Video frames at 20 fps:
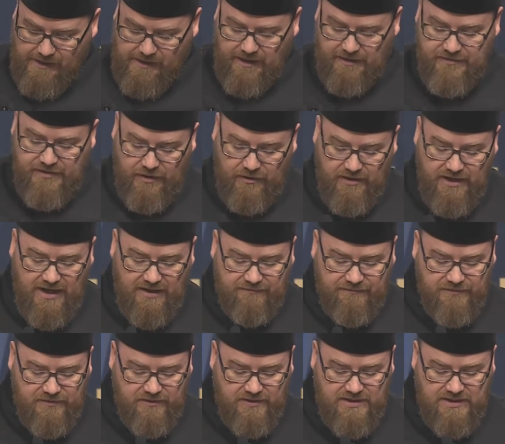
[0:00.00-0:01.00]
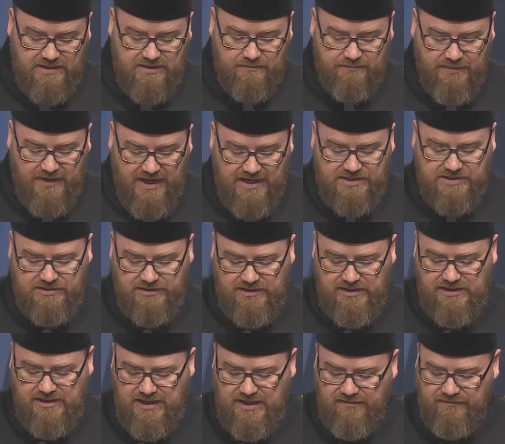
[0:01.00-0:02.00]
And thereafter, he
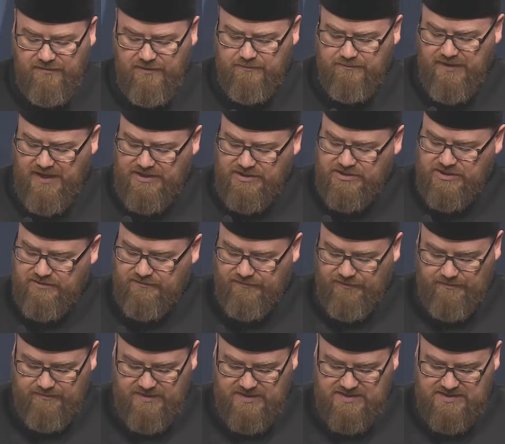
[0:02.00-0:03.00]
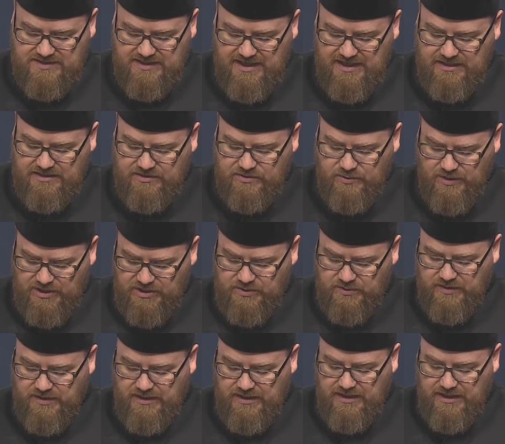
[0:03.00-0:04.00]
compassionately gave him pension from the state
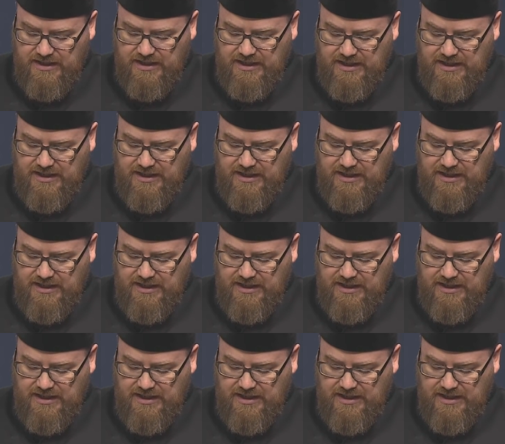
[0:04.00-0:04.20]
treasury,